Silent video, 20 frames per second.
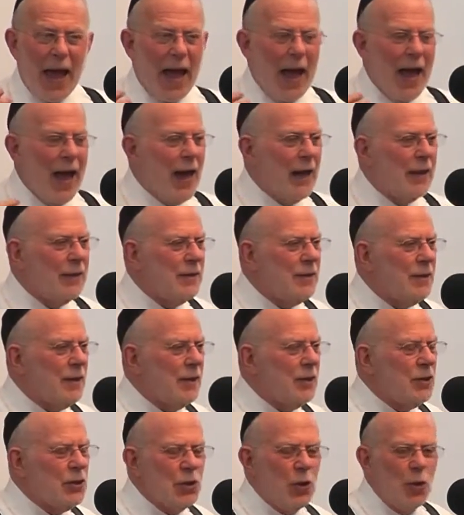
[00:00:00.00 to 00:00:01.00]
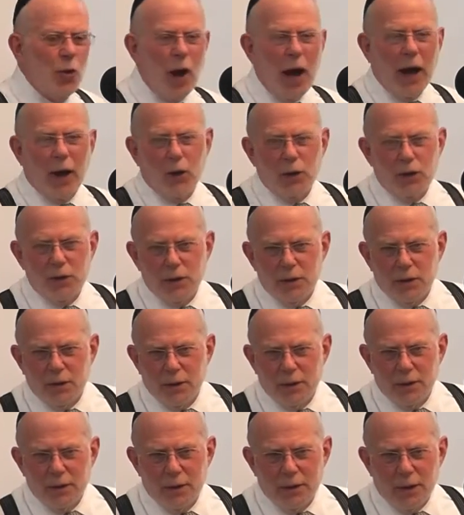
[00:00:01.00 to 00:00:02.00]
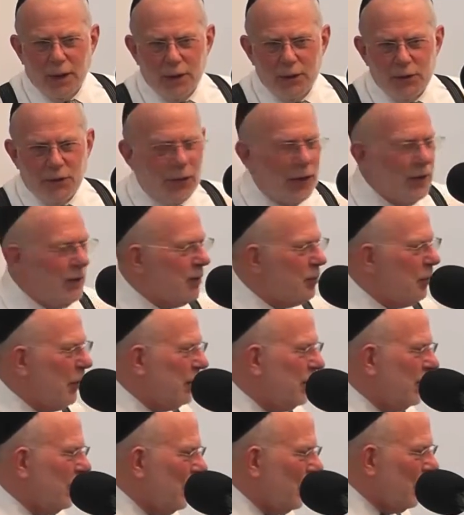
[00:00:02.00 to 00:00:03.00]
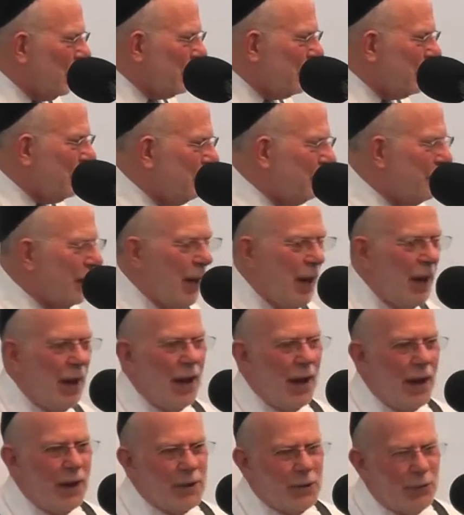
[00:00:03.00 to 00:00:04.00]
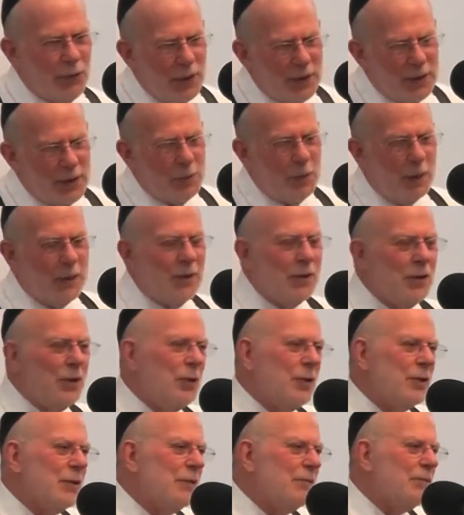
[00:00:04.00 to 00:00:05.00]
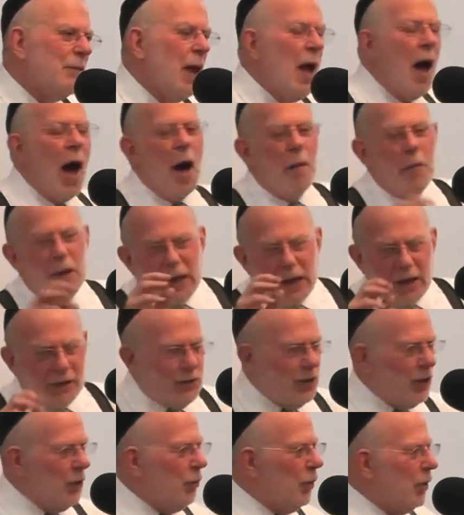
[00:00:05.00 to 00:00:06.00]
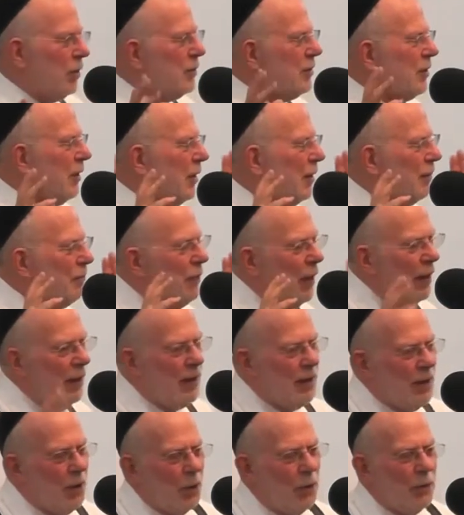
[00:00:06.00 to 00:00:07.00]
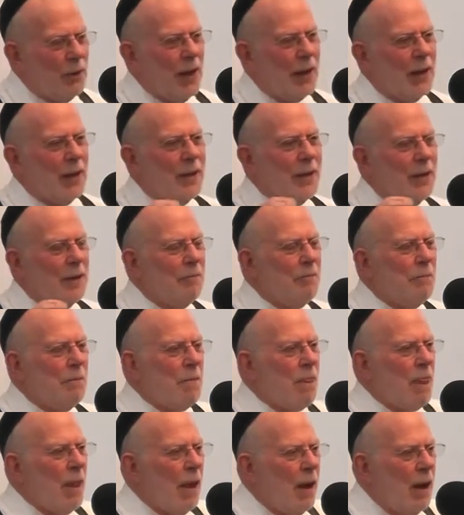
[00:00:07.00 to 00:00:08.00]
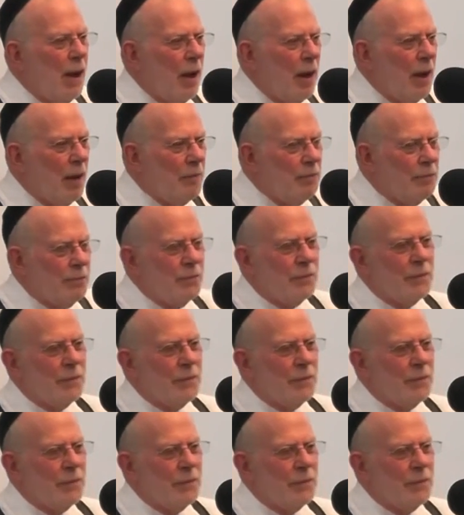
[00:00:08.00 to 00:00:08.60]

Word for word: And so I couldn't, I was afraid to speak to girls. I was afraid to speak to girls. I mean, if she was, uh, you know, like, uh, um,